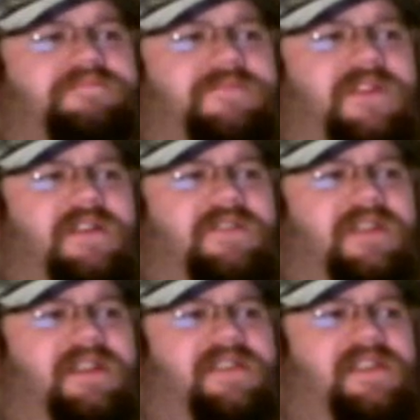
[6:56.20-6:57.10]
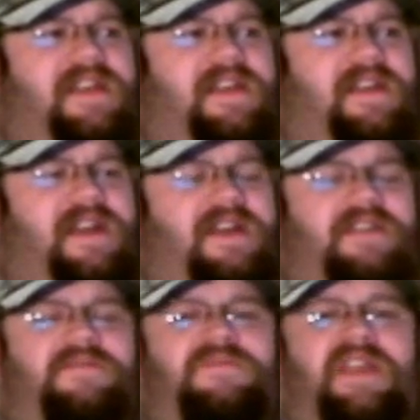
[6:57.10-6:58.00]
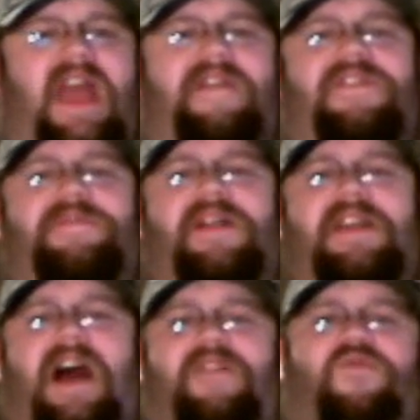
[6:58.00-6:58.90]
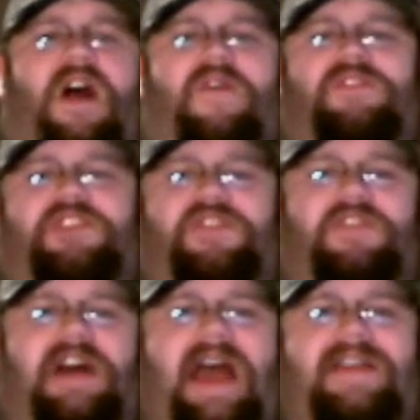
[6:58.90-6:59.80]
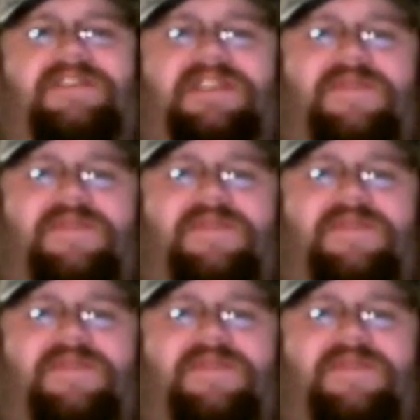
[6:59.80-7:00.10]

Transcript: What else can I say? Everybody on Raw was utilized.